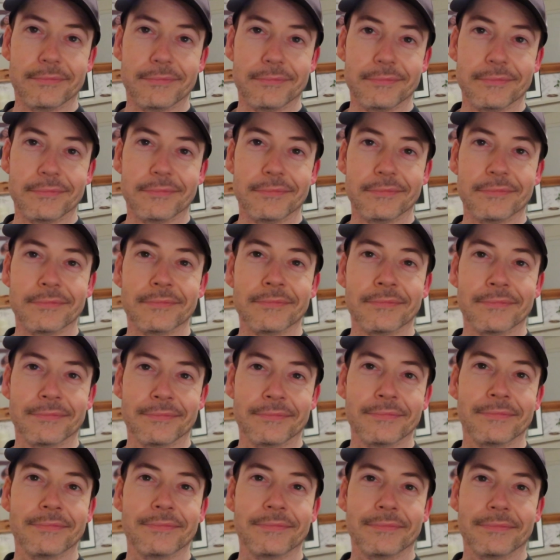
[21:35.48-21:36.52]

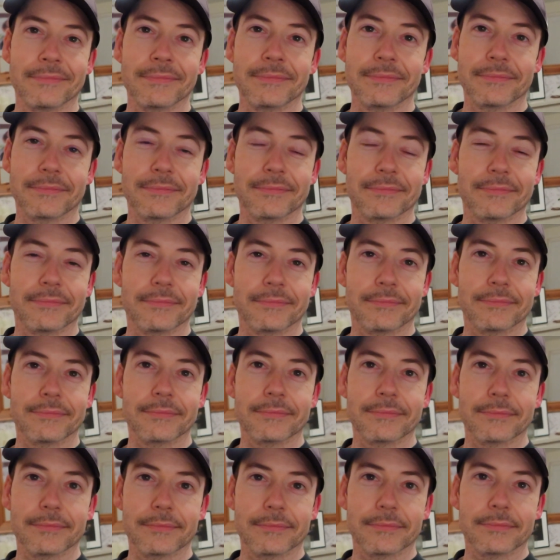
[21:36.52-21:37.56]

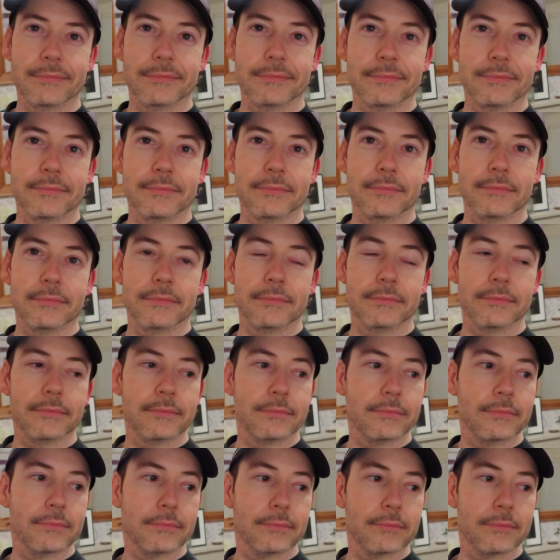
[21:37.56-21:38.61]

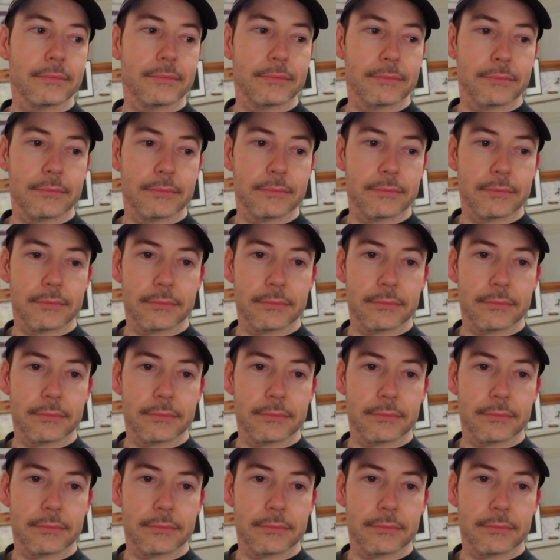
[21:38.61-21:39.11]
No words are spoken by the person on screen.